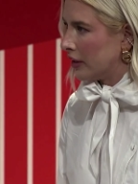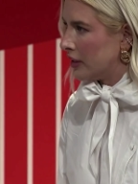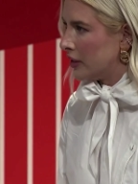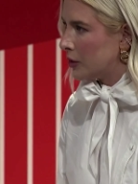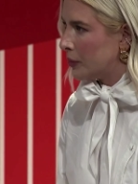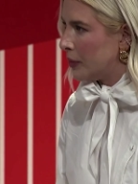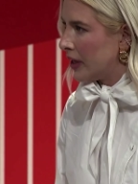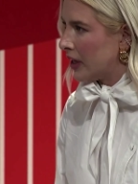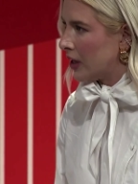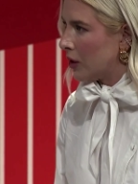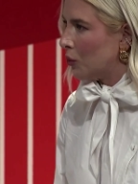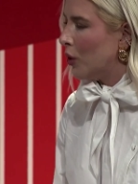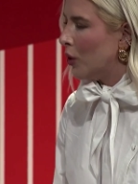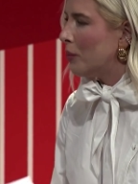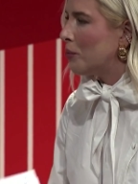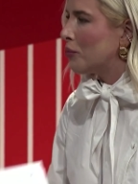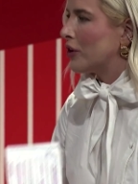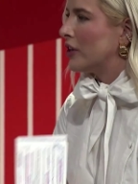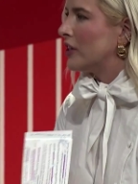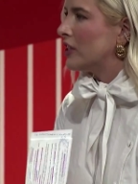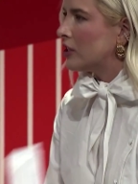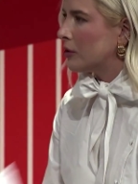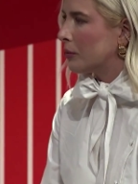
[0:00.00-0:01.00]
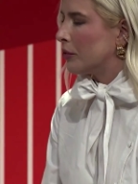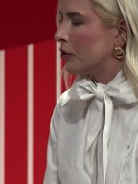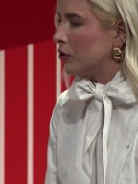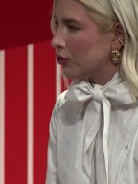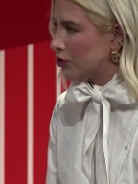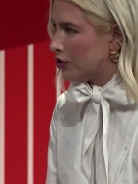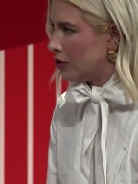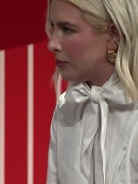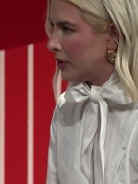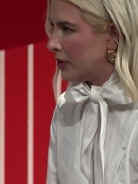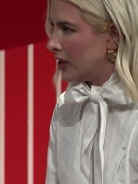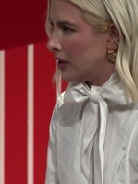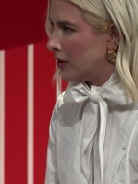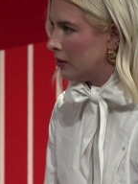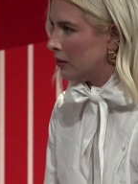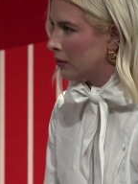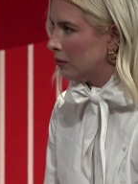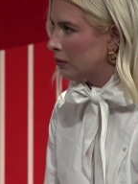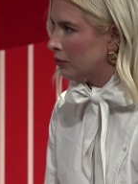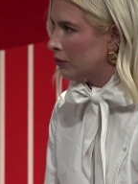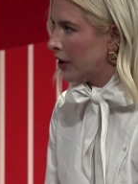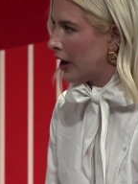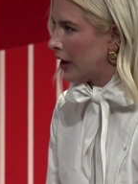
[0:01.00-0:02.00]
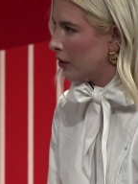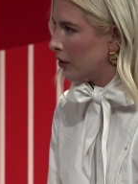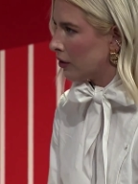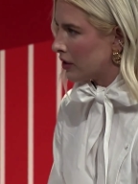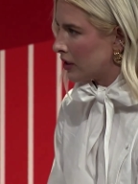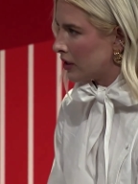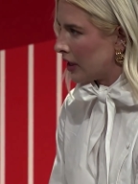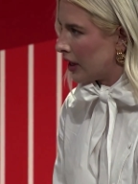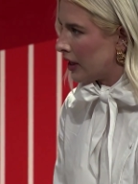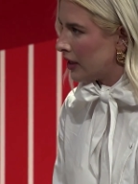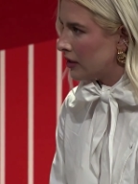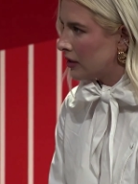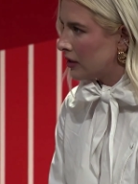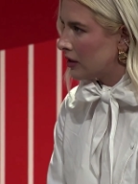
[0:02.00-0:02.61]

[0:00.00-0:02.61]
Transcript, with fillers: speaking? What principles should be prioritize?